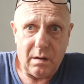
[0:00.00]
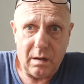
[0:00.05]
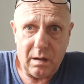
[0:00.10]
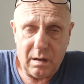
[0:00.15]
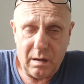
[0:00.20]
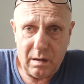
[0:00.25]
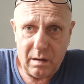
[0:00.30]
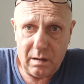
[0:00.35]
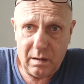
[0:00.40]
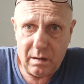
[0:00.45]

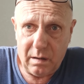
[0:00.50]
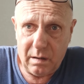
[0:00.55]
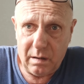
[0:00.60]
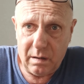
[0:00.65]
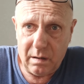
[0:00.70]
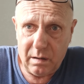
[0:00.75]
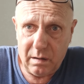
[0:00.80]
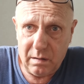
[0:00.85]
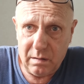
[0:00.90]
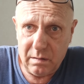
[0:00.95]

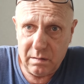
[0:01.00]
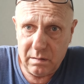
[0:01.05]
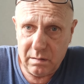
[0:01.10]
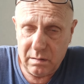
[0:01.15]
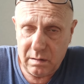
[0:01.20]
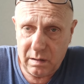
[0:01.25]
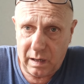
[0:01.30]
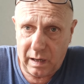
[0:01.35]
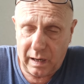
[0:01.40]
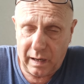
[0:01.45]

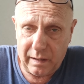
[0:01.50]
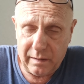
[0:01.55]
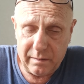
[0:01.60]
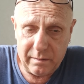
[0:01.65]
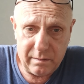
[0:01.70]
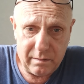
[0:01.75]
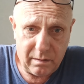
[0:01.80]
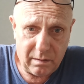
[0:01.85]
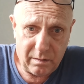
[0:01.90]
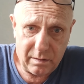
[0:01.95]
and
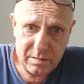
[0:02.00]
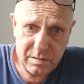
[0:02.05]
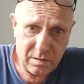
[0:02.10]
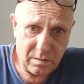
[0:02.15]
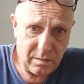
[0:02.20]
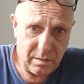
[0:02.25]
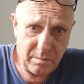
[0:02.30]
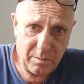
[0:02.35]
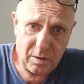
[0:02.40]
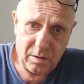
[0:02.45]
on a
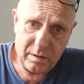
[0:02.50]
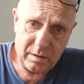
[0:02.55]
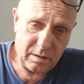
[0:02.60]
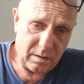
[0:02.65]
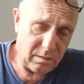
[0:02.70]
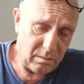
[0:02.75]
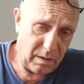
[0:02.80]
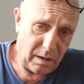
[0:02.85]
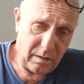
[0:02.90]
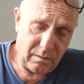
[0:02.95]
Sunday morning
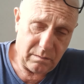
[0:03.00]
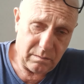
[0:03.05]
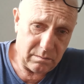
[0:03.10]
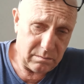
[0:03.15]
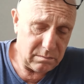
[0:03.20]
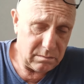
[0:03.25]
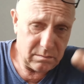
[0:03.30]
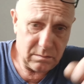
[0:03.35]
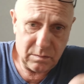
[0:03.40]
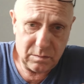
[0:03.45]
go out
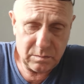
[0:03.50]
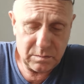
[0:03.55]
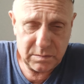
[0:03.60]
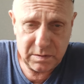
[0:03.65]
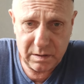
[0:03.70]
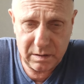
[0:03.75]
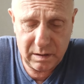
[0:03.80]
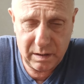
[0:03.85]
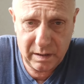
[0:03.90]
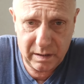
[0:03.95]

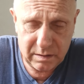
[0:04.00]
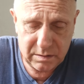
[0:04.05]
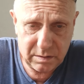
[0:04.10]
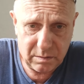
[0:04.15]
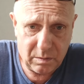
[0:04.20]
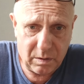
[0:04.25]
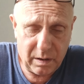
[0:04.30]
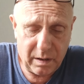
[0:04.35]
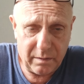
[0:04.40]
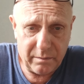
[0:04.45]
to the lakes
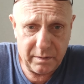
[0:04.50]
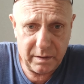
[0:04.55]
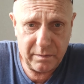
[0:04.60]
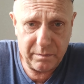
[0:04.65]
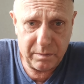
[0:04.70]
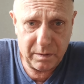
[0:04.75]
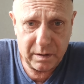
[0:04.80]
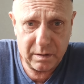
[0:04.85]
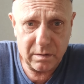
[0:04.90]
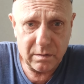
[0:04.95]
or whatever
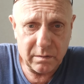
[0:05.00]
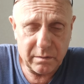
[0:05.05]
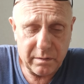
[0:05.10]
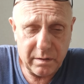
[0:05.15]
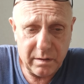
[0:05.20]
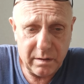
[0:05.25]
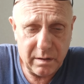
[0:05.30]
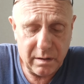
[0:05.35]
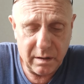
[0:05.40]
if we could,